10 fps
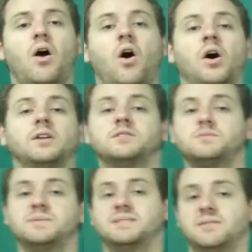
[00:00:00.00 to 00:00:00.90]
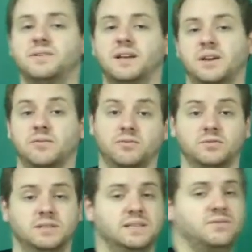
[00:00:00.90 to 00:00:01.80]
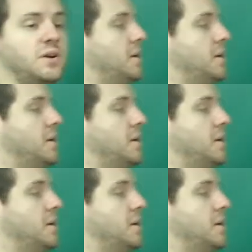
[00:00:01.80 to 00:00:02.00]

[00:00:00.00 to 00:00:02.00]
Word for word: on a specific interval. So that's very